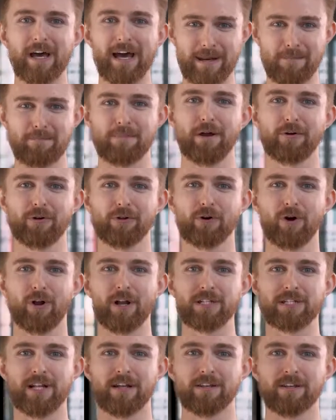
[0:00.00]
at Imperial
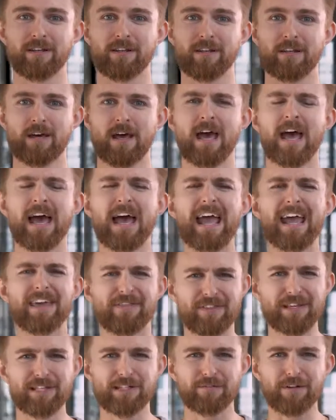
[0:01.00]
College London.
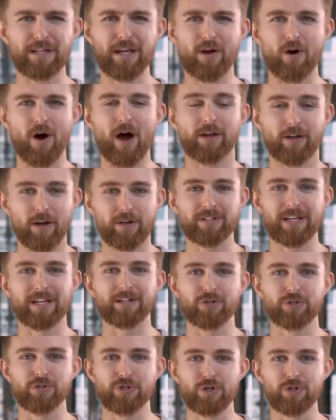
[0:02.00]
In this video, I'm going to
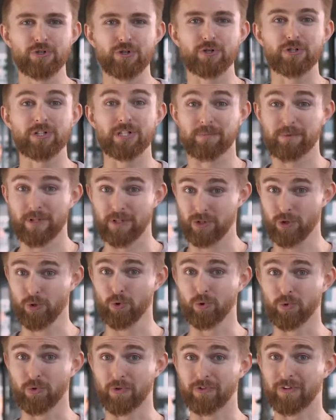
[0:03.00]
introduce you to some of the
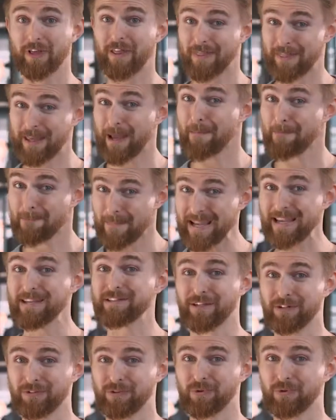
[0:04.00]
tools, the
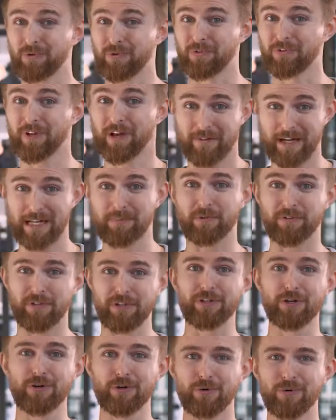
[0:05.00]
amazing tools, available to
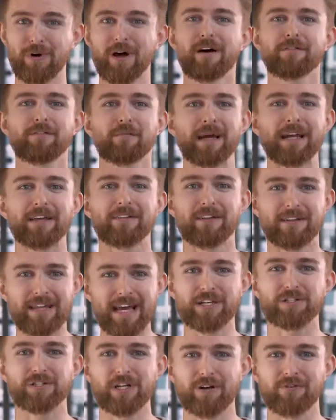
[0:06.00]
you for making the
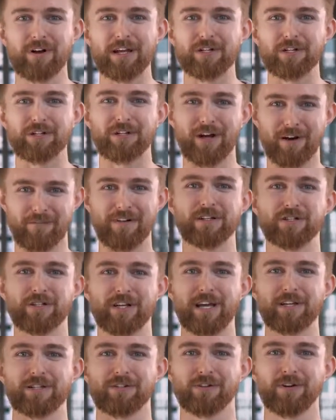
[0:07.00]
next generation of
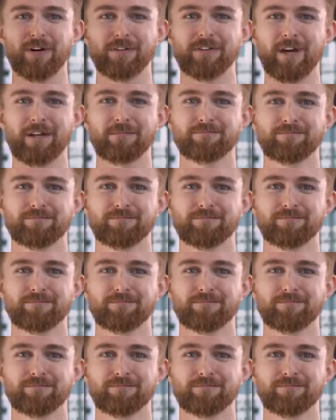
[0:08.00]
educational content.